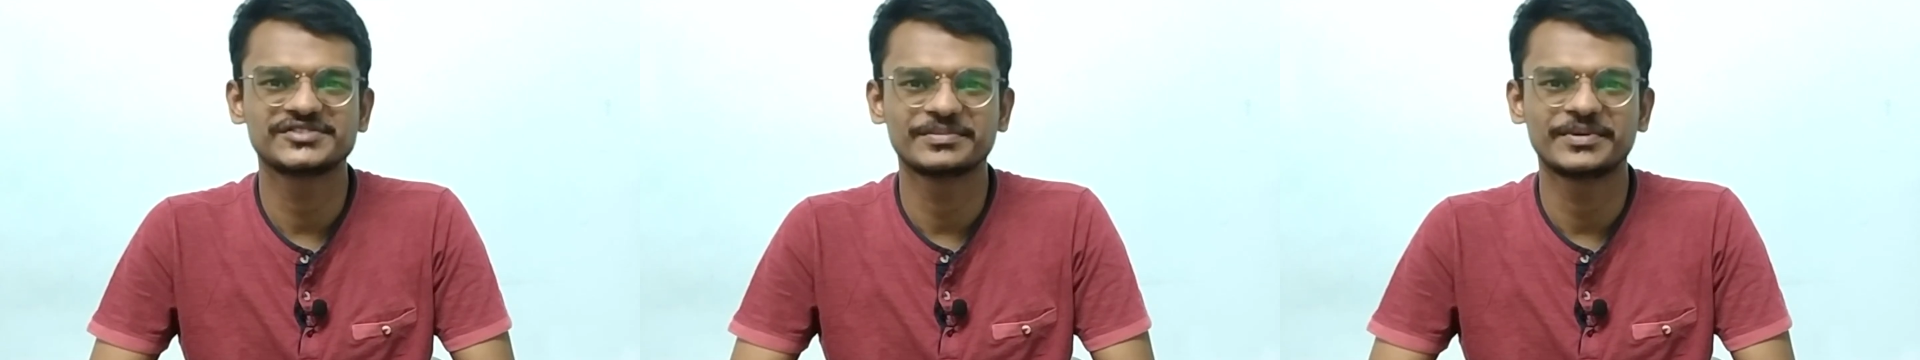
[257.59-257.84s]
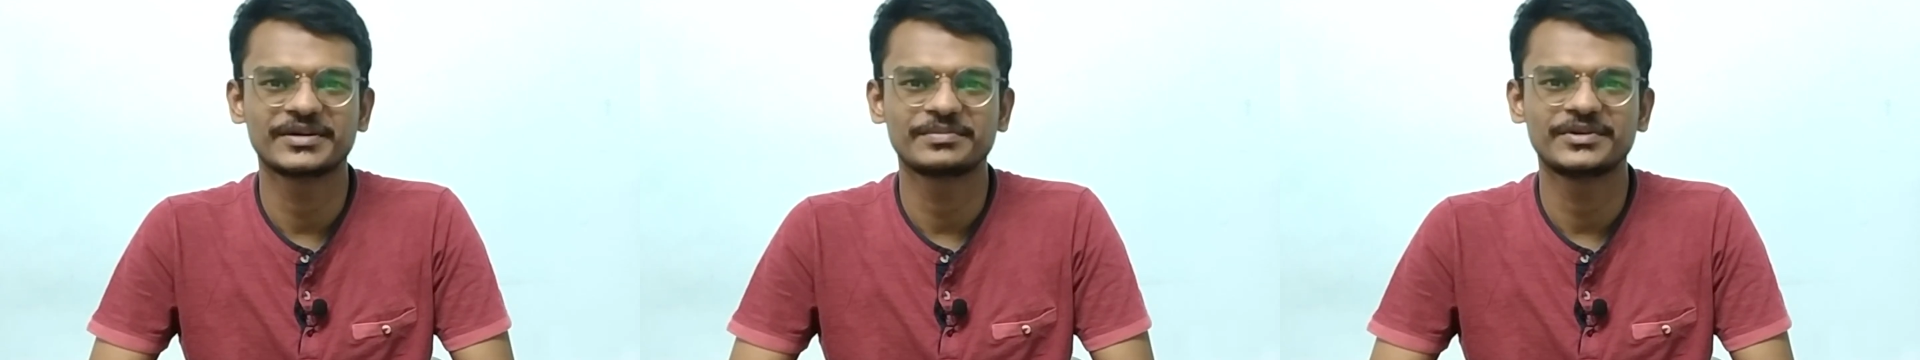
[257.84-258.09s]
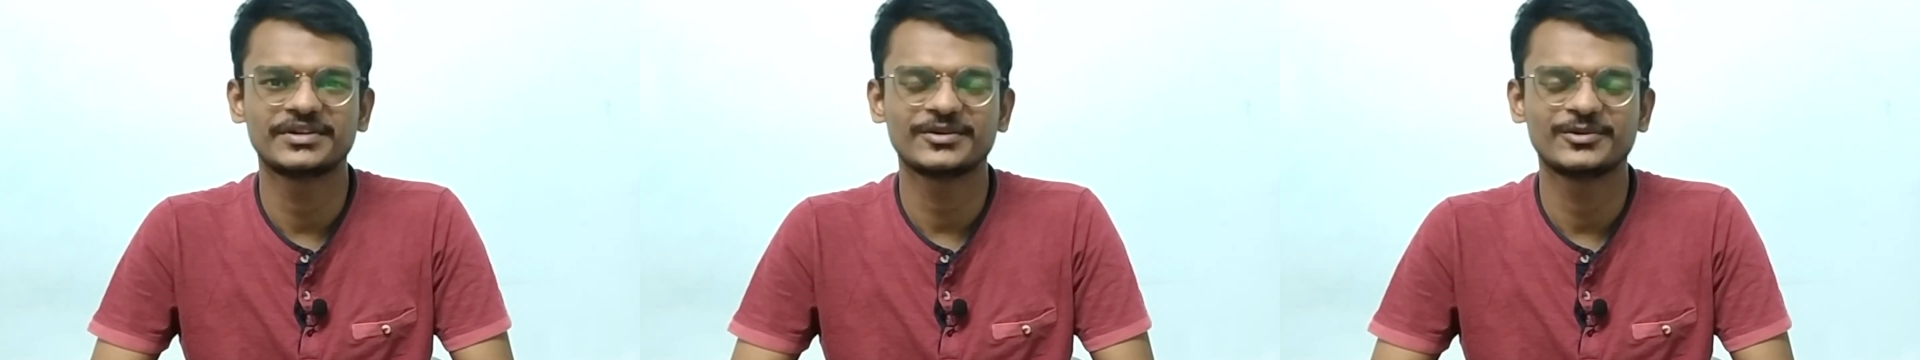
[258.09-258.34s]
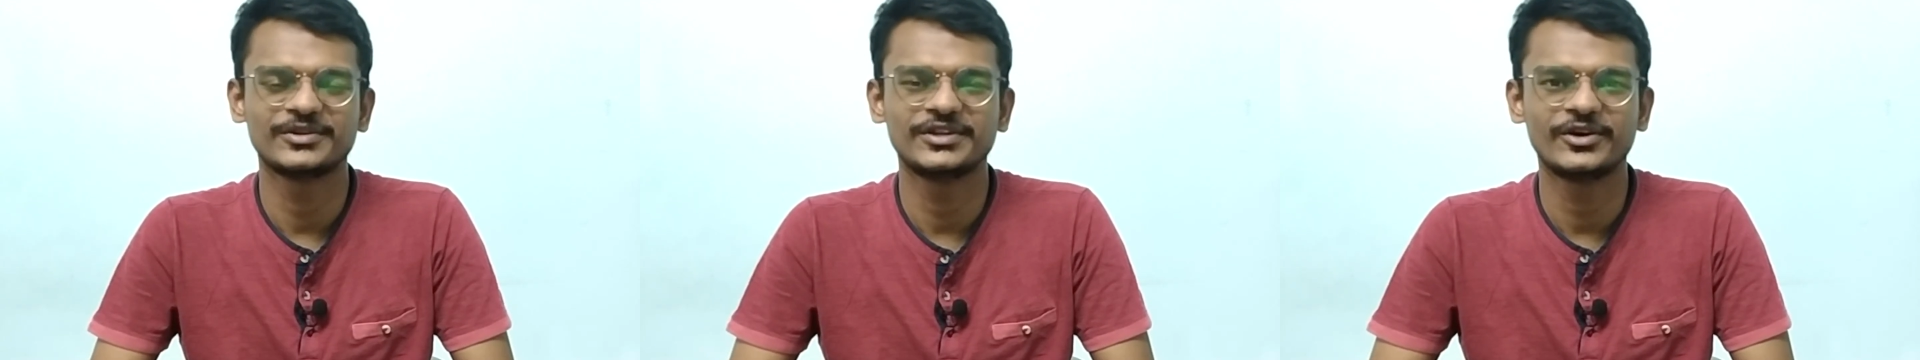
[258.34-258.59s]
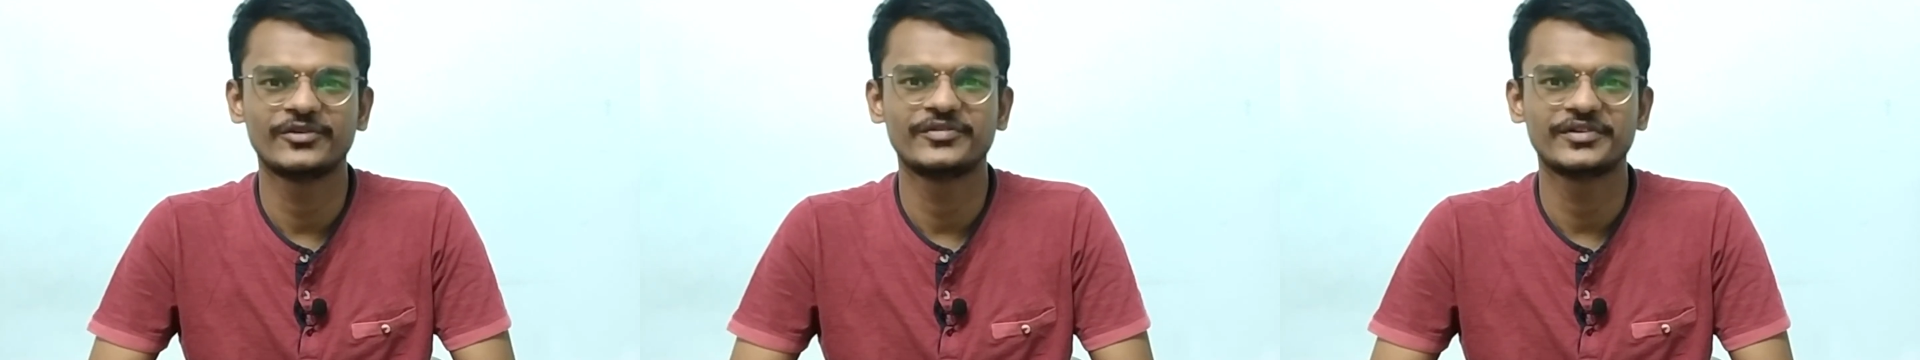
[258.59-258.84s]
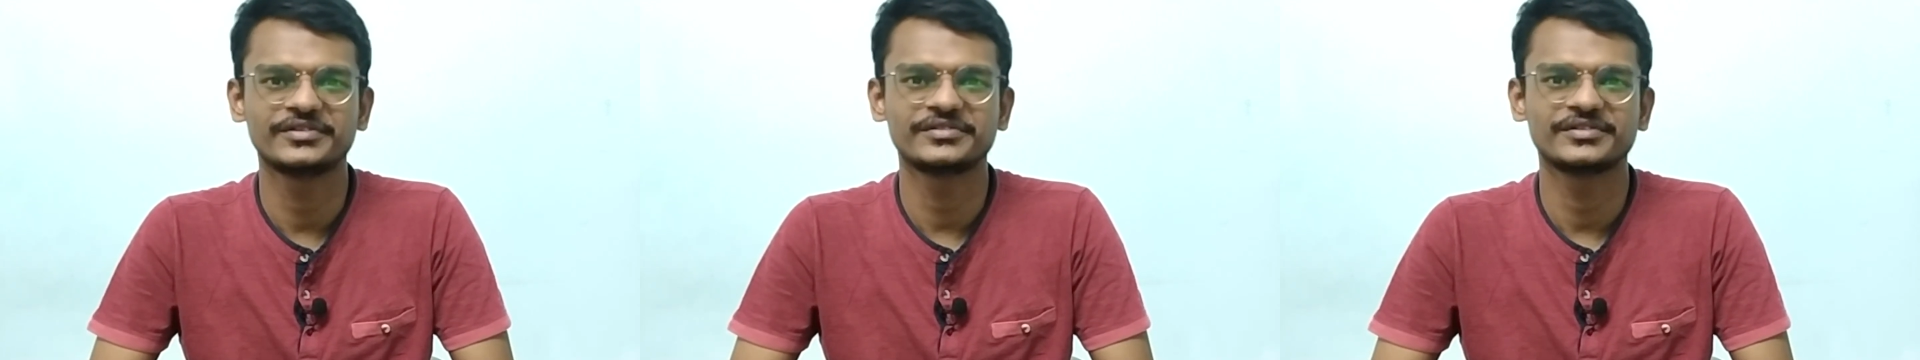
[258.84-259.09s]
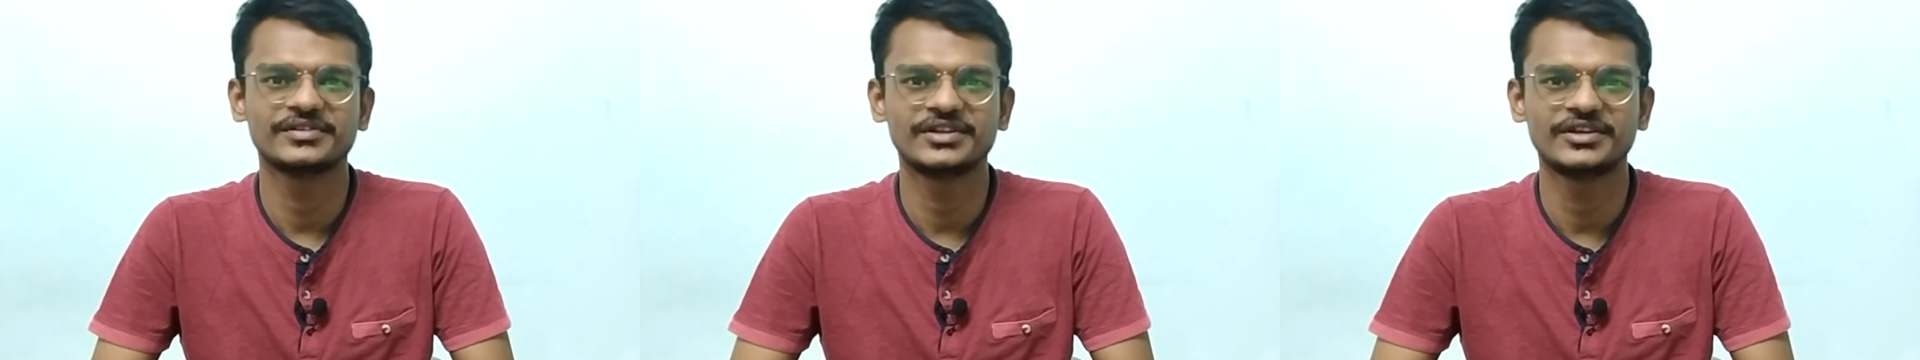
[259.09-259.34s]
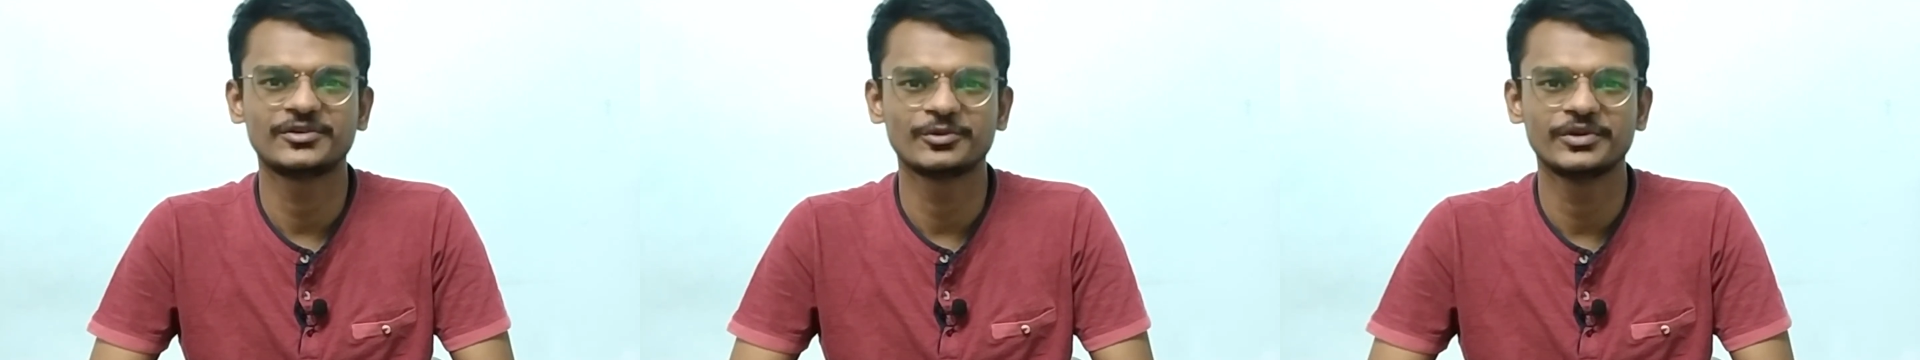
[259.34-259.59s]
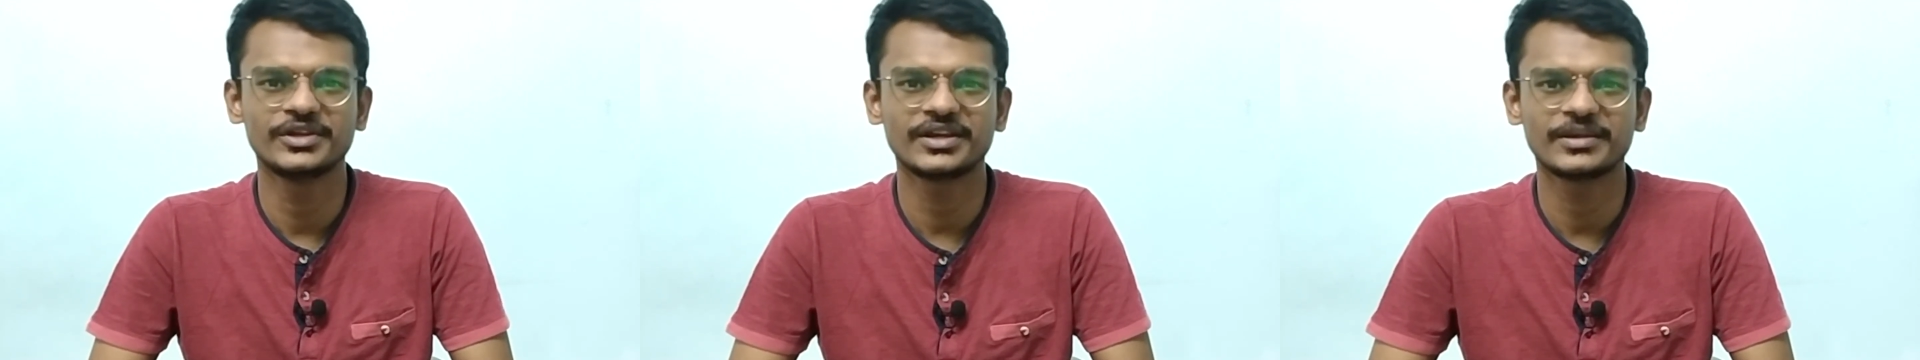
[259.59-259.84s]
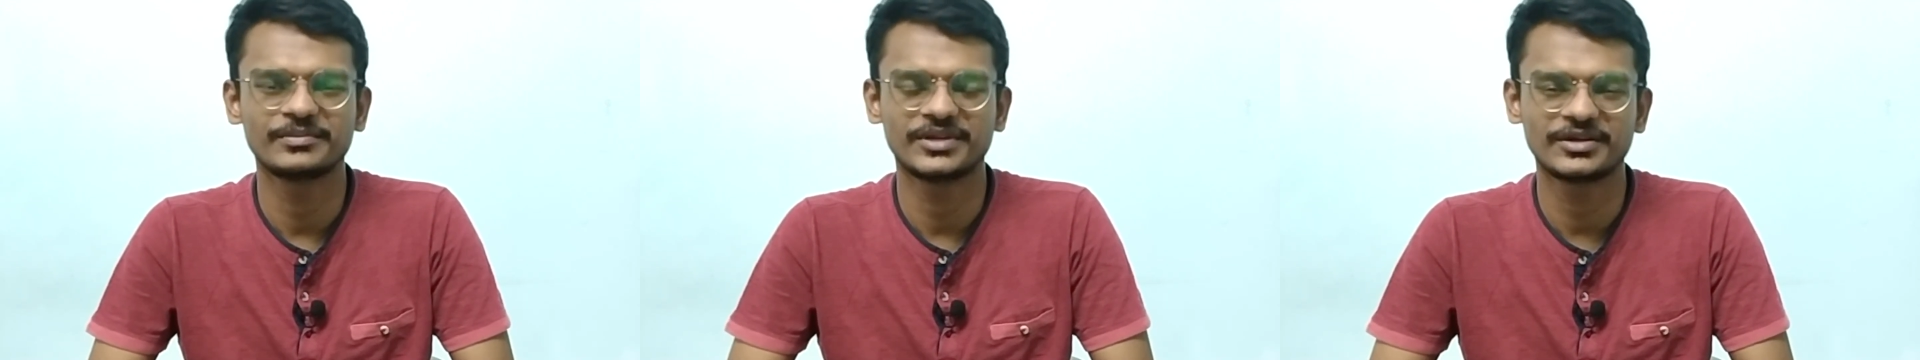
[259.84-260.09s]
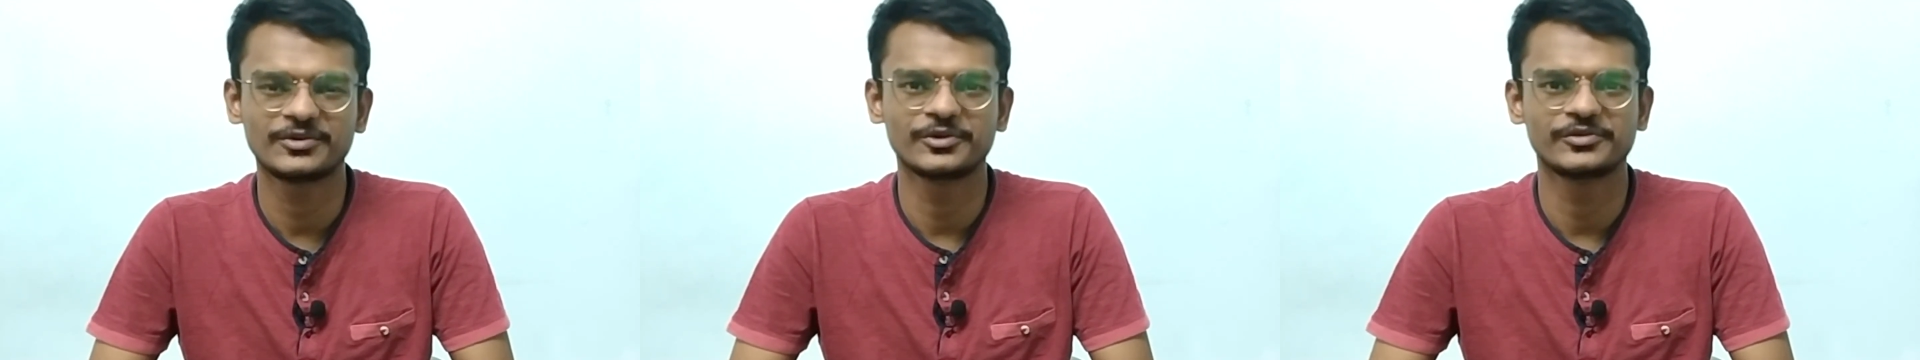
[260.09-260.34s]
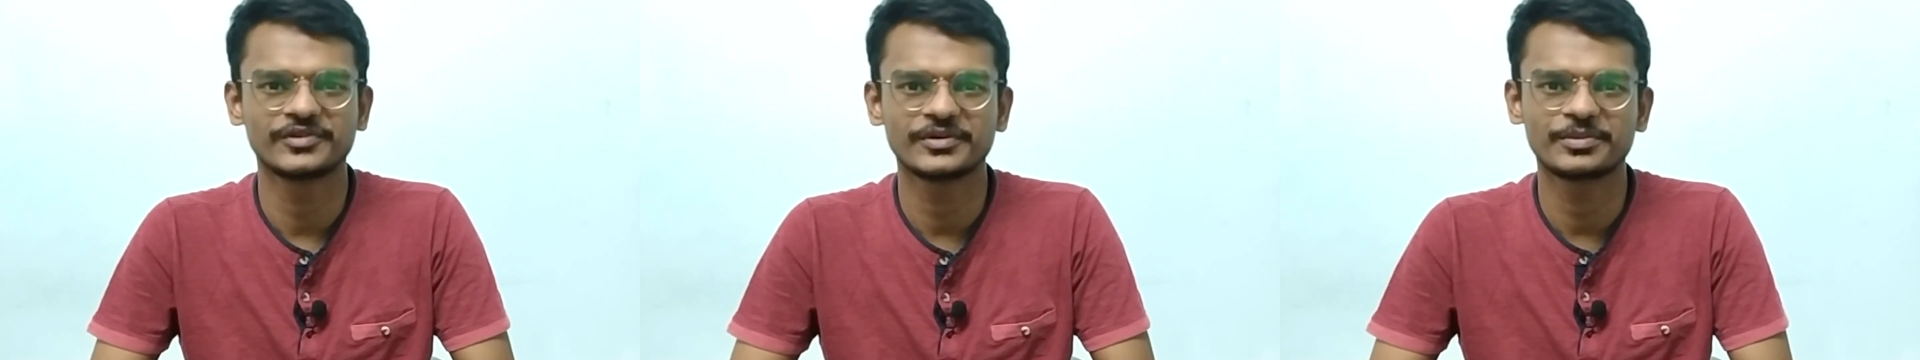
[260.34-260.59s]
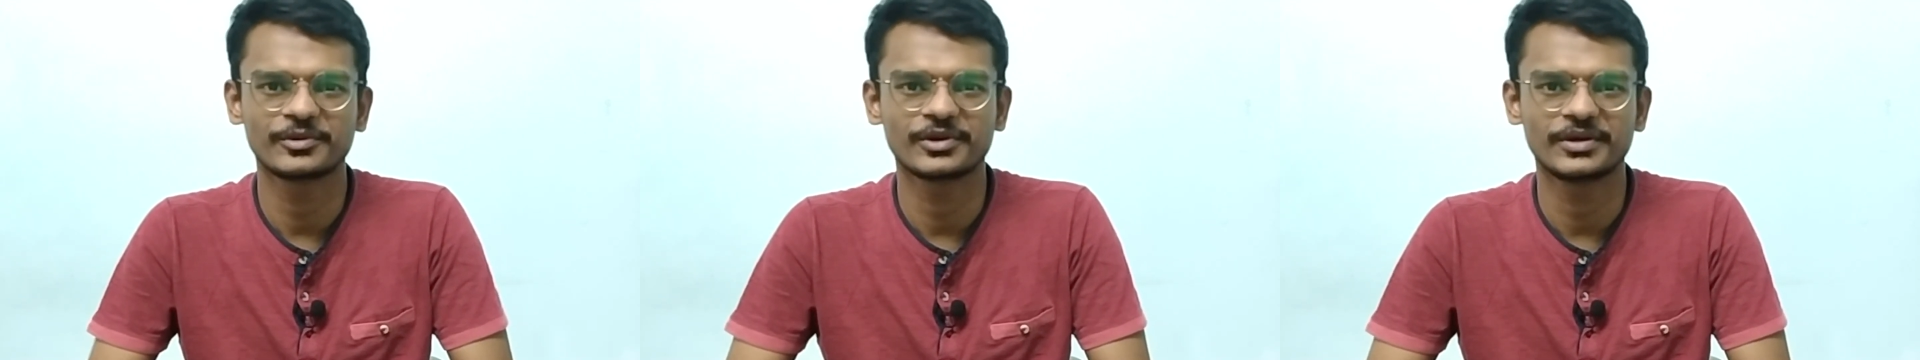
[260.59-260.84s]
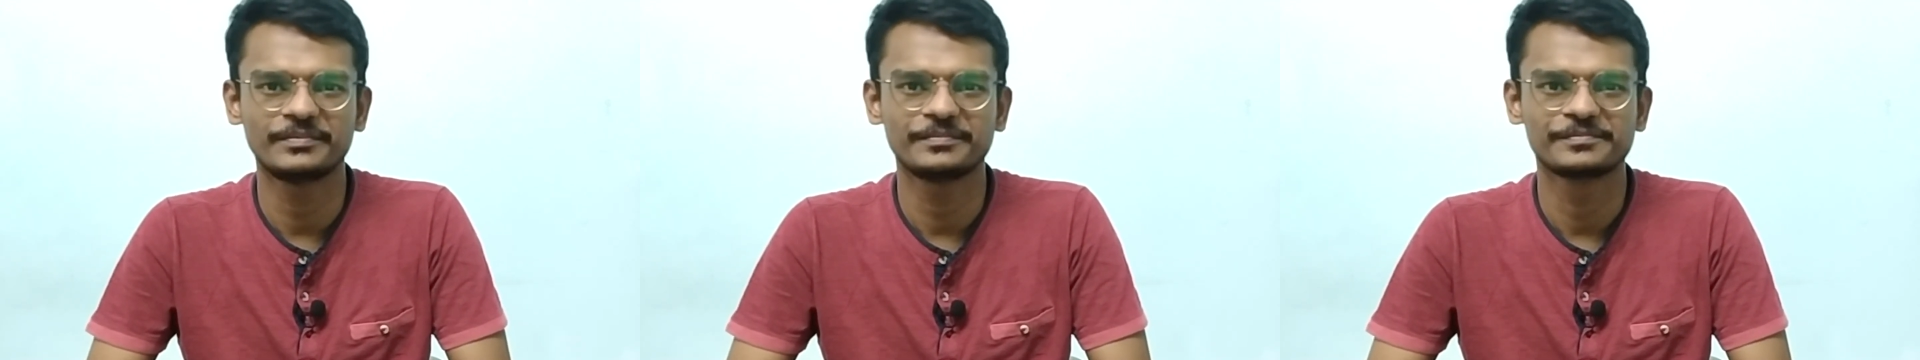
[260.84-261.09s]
department only offers the two-year MTech coursework program.